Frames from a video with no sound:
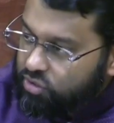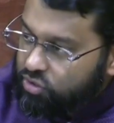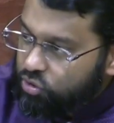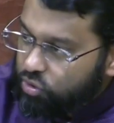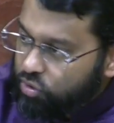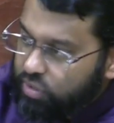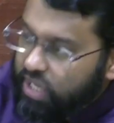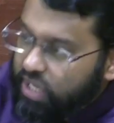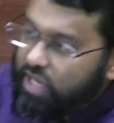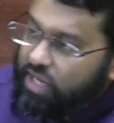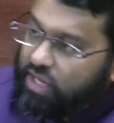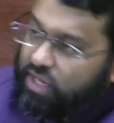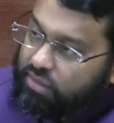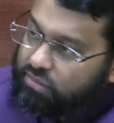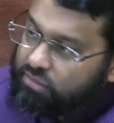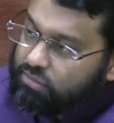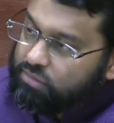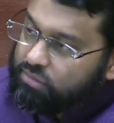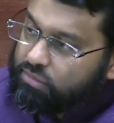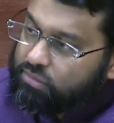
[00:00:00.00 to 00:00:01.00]
today,
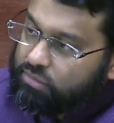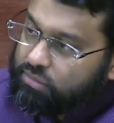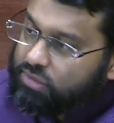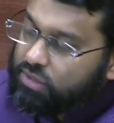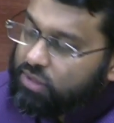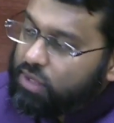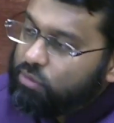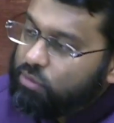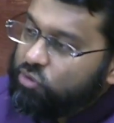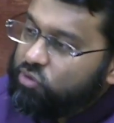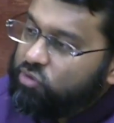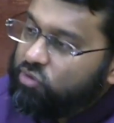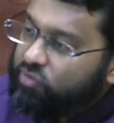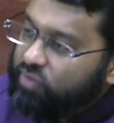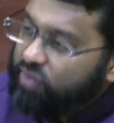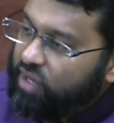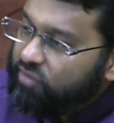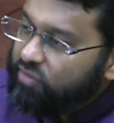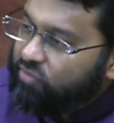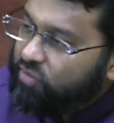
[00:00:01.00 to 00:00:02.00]
that Abu
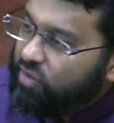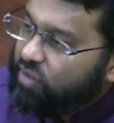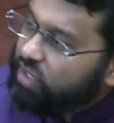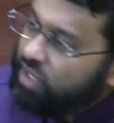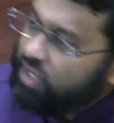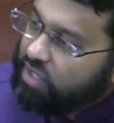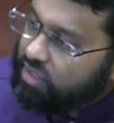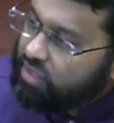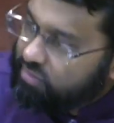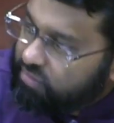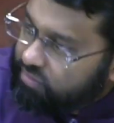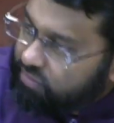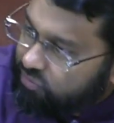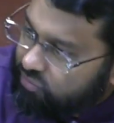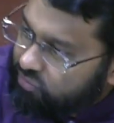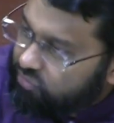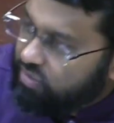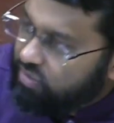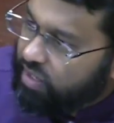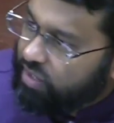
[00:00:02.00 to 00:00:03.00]
Sufyan fought, and, it,
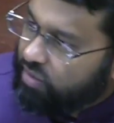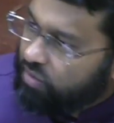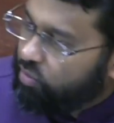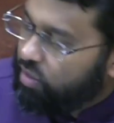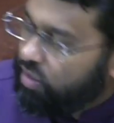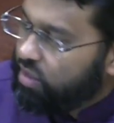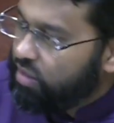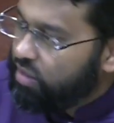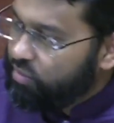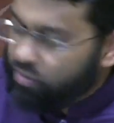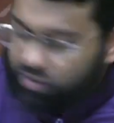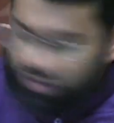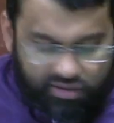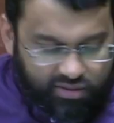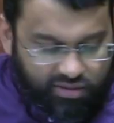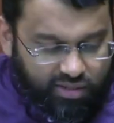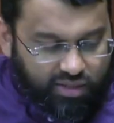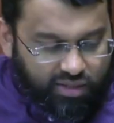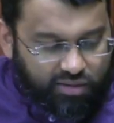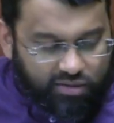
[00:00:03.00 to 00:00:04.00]
and in one of the books,
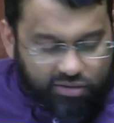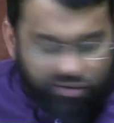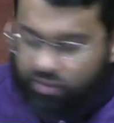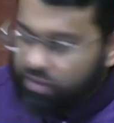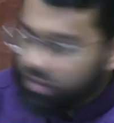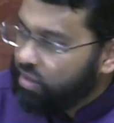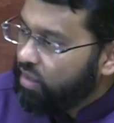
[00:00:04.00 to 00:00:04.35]
it's not in this one.